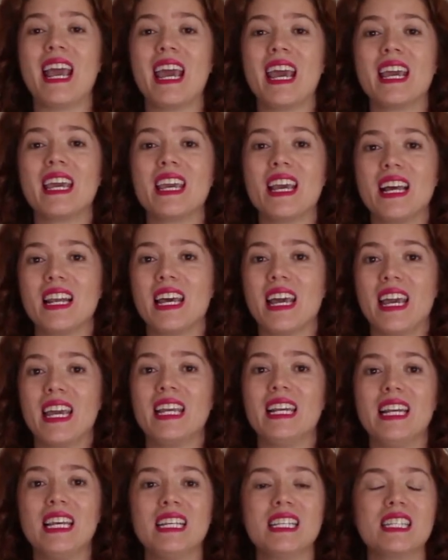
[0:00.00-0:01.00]

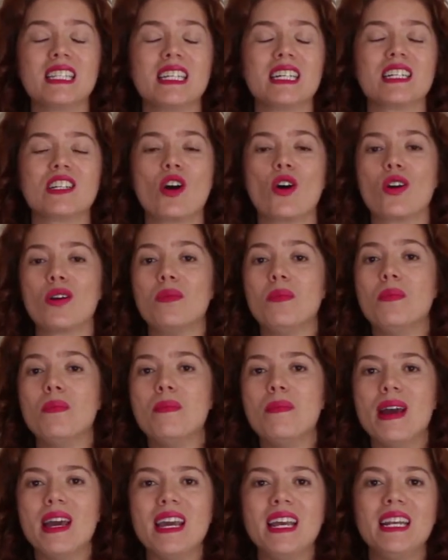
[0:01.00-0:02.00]
ALA listed
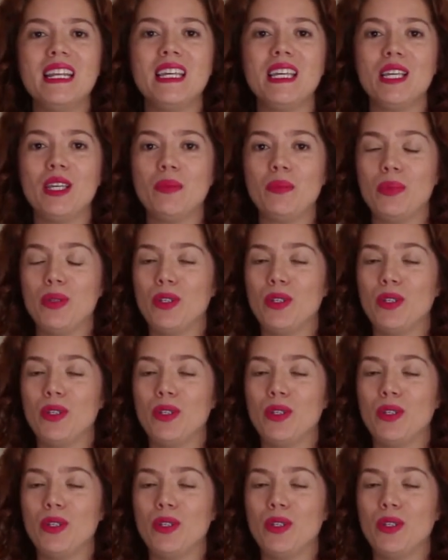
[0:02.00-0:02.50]
on many